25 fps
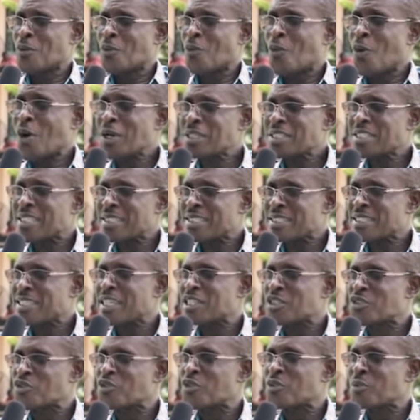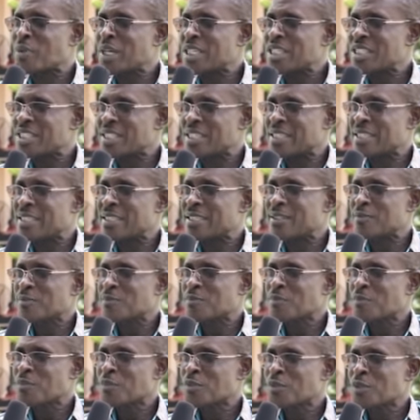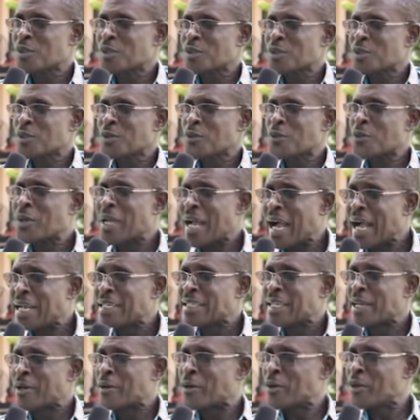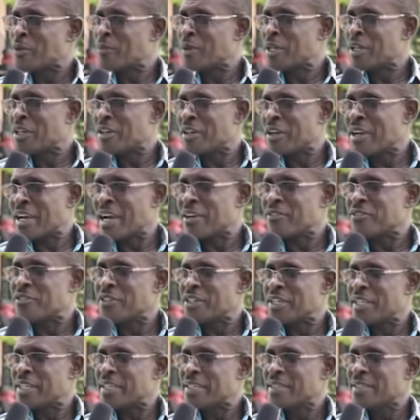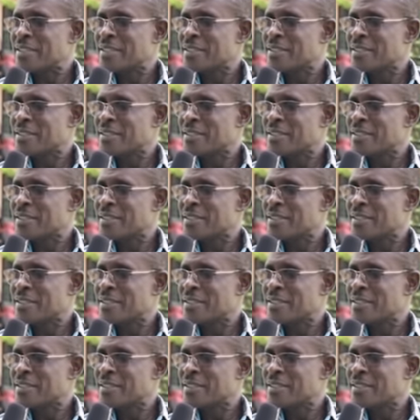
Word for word: What transformation? We had economic recovery.